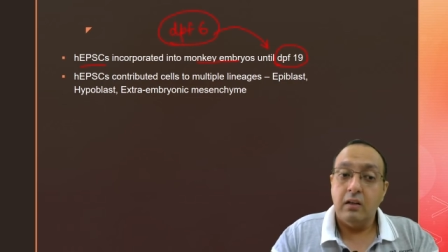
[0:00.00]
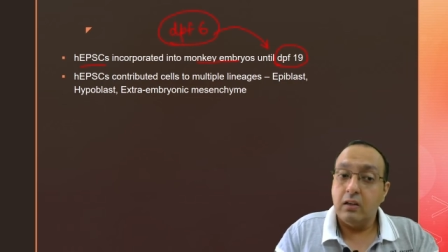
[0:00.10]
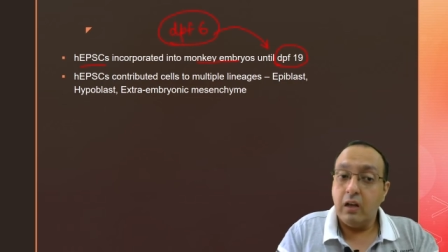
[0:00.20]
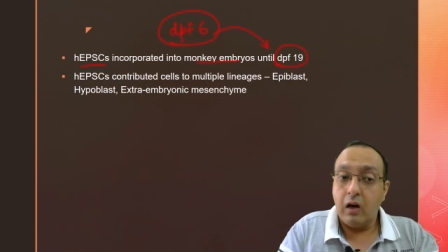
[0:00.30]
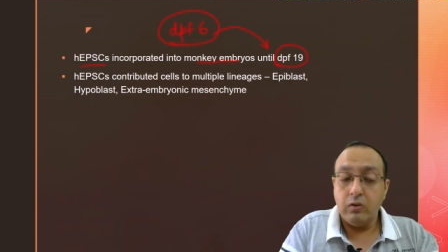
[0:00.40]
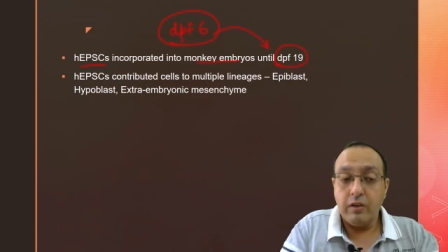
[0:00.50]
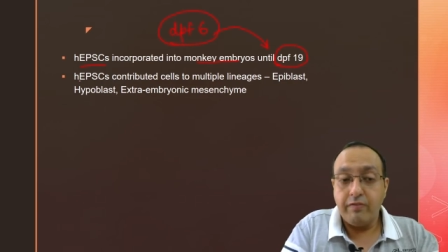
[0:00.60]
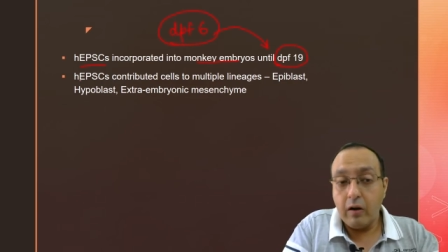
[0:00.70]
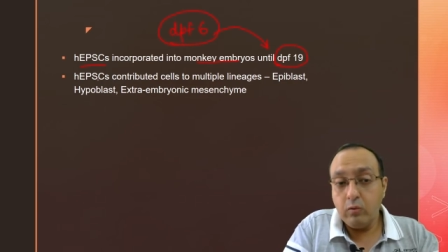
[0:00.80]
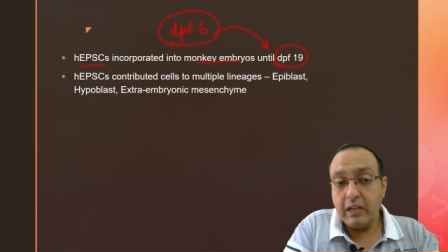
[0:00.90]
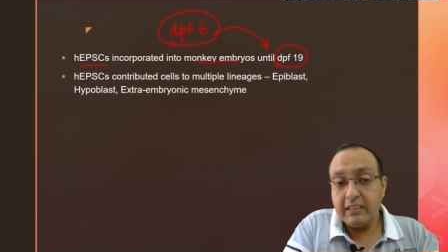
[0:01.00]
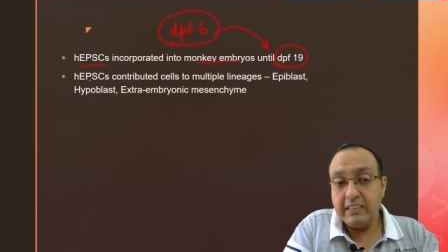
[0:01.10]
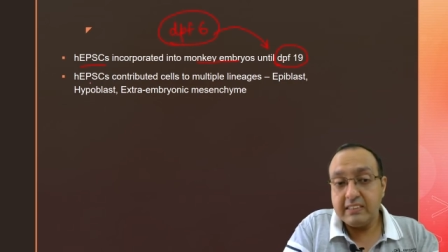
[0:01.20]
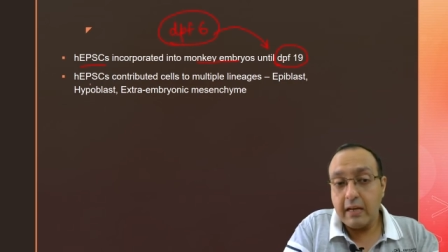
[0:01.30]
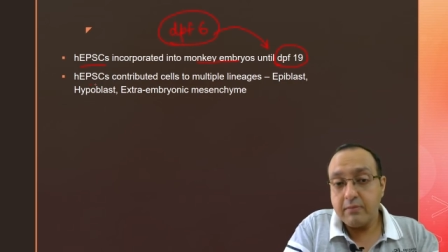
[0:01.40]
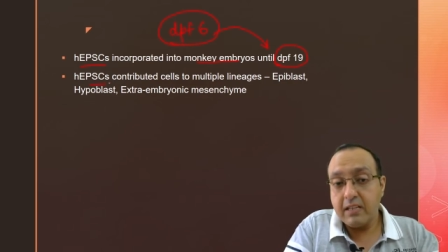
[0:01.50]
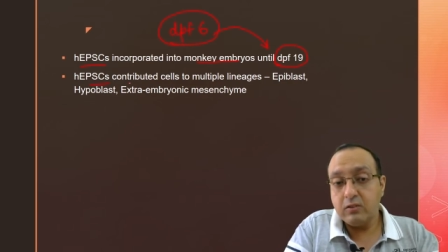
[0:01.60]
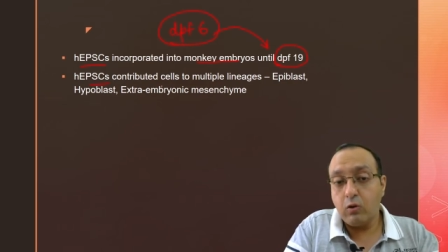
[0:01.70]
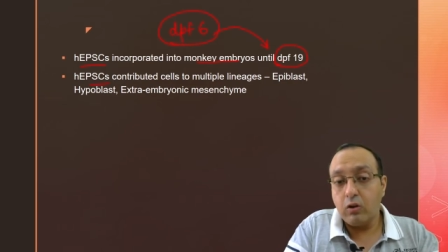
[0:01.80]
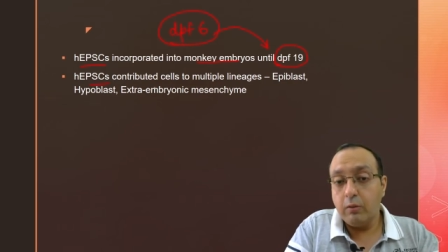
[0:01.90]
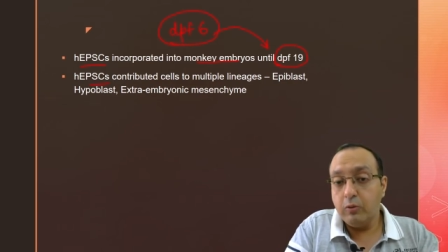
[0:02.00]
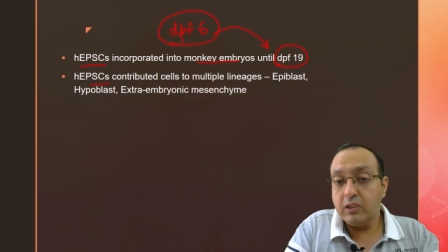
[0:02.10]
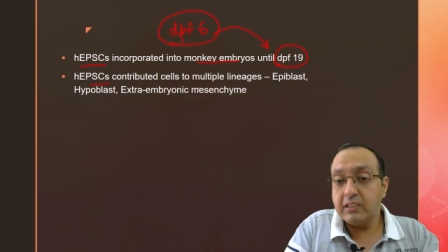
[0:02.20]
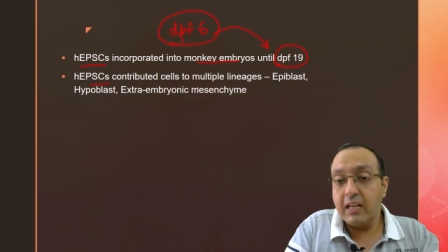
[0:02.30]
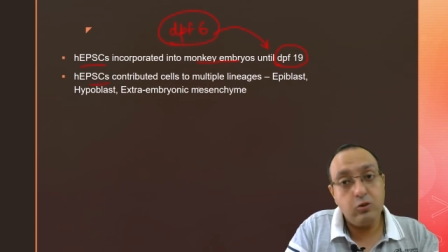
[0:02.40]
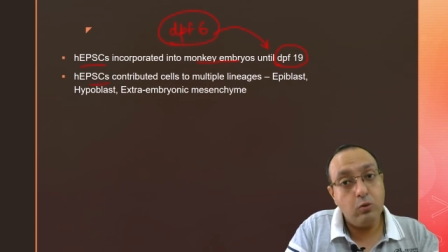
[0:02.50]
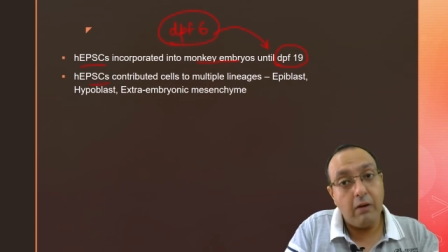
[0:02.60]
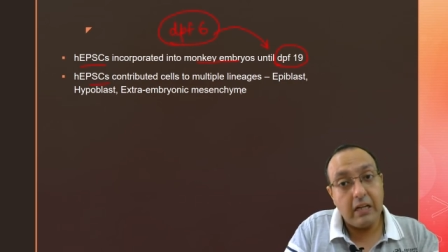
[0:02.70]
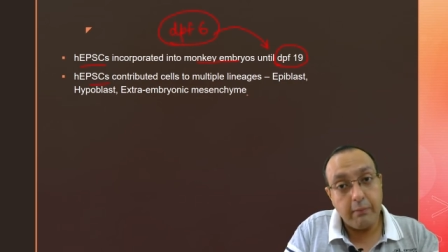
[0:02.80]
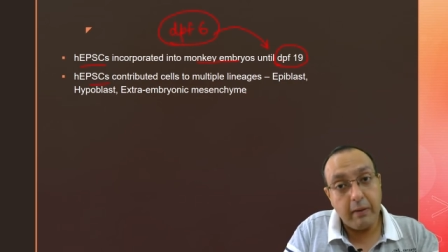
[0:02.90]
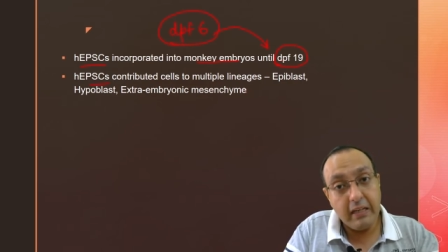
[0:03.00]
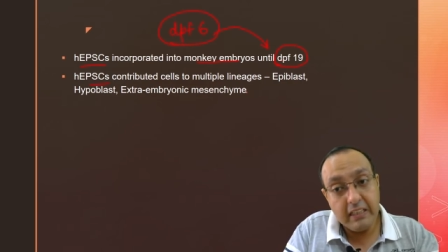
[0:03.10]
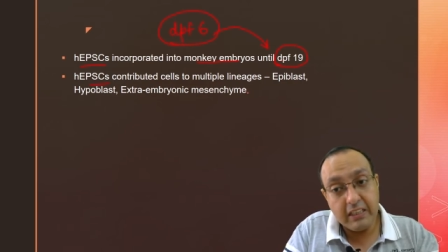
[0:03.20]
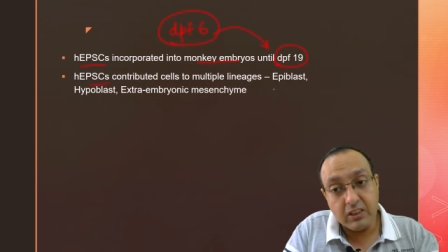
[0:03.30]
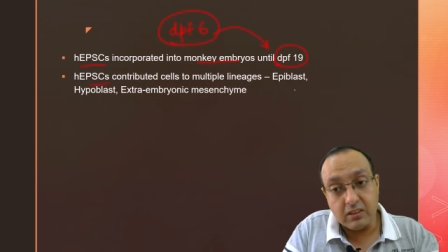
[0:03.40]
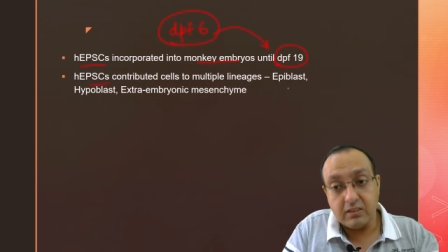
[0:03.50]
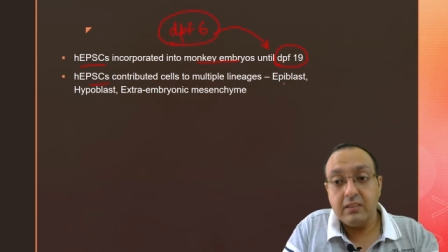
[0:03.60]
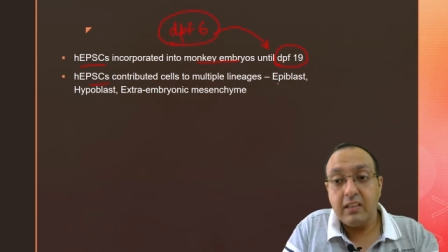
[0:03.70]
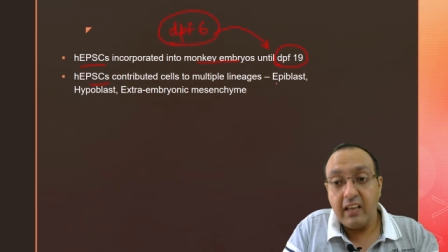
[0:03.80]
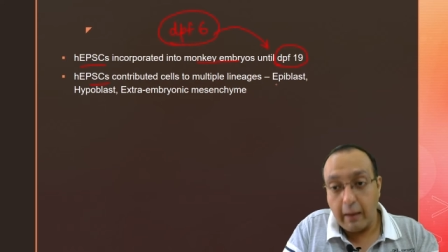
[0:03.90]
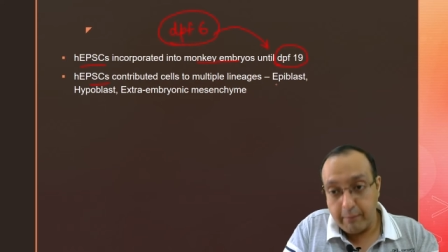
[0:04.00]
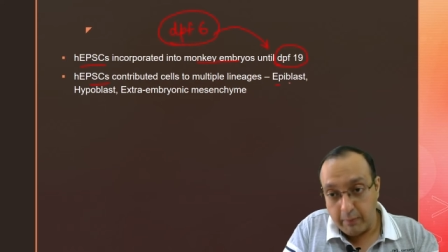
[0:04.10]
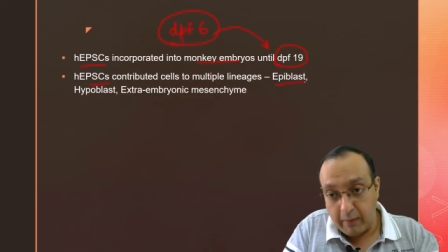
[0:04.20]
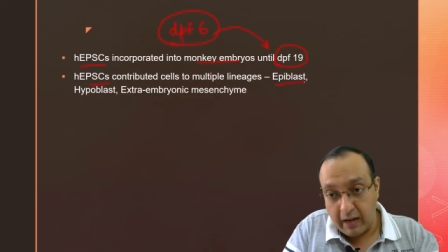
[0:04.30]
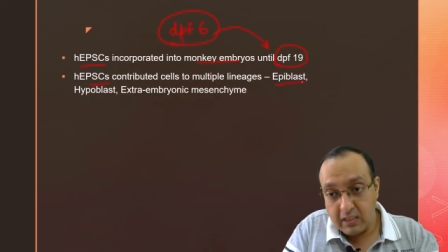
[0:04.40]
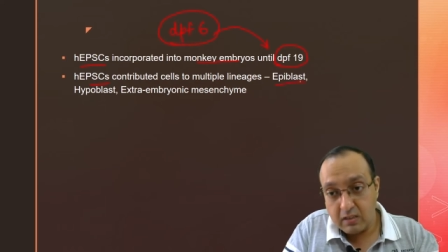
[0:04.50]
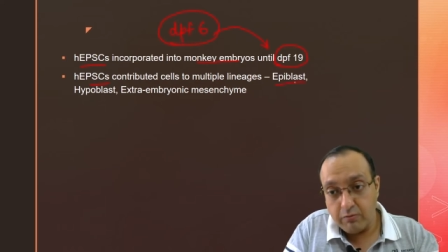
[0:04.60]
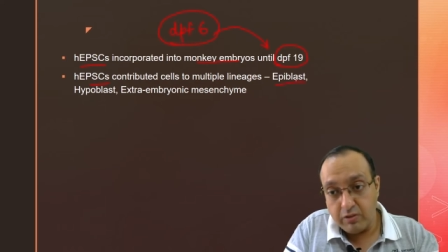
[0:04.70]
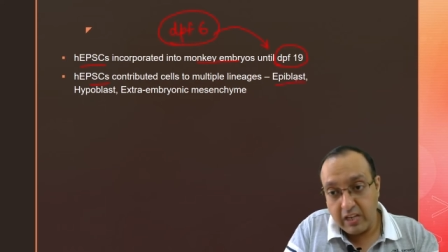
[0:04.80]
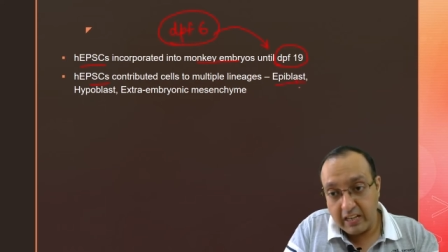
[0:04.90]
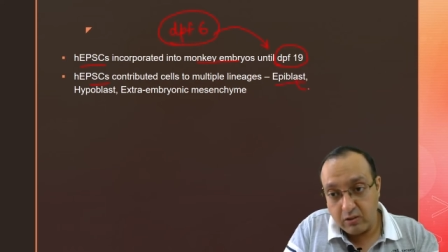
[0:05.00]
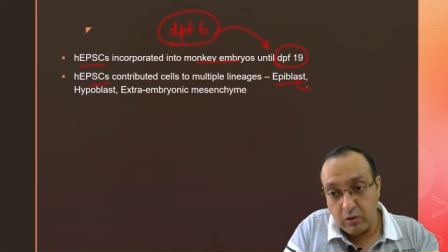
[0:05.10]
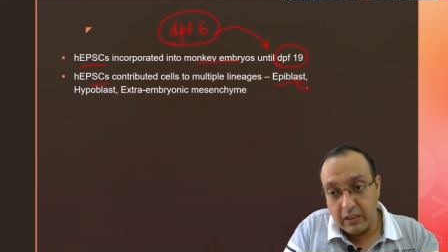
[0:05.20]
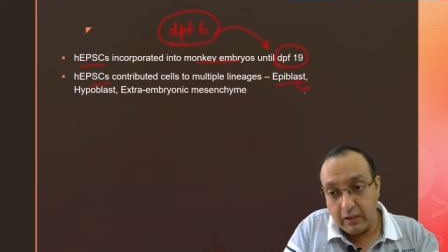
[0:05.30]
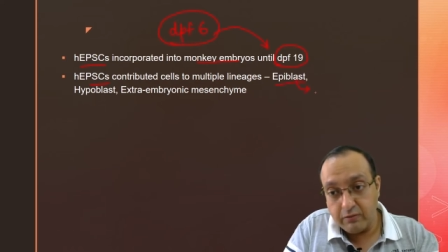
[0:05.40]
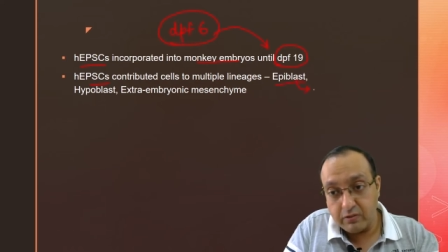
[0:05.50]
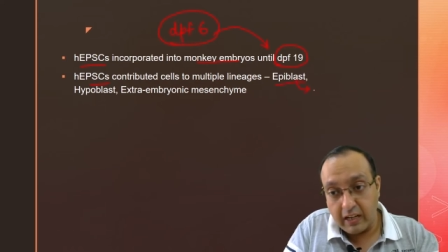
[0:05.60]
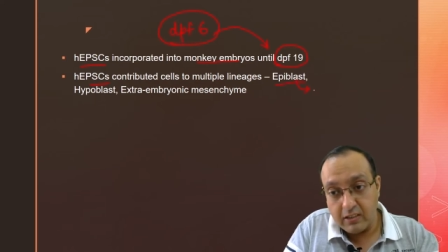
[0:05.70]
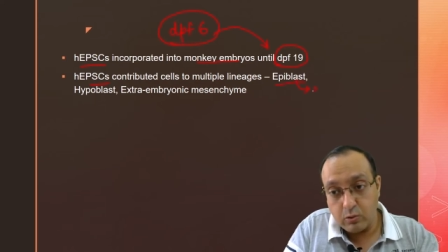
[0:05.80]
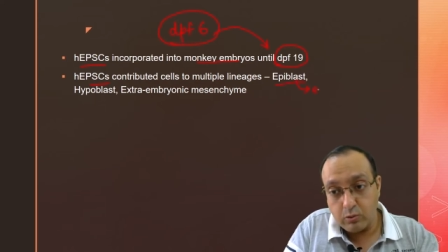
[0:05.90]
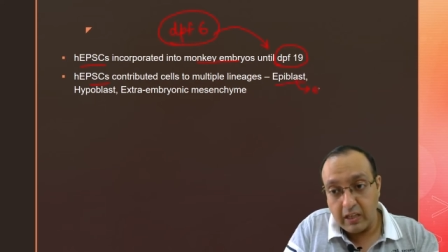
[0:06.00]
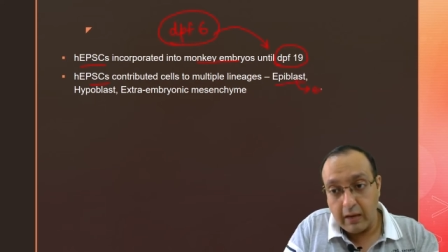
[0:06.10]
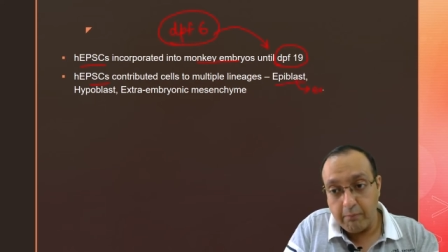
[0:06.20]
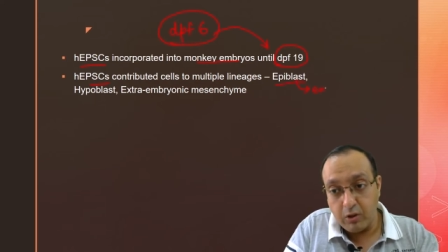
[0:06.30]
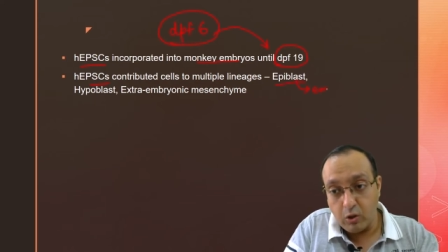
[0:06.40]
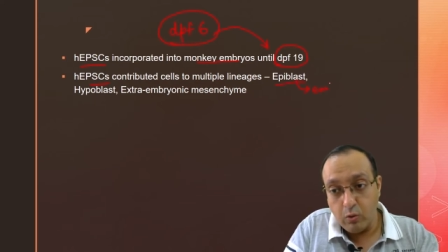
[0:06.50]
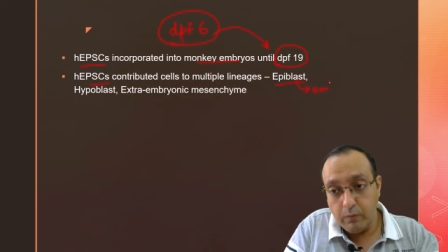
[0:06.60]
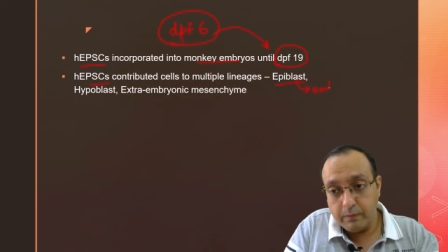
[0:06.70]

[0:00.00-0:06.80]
Now they found that these stem cells contributed cells to multiple lineages: epiblast, which actually gives rise to the embryo;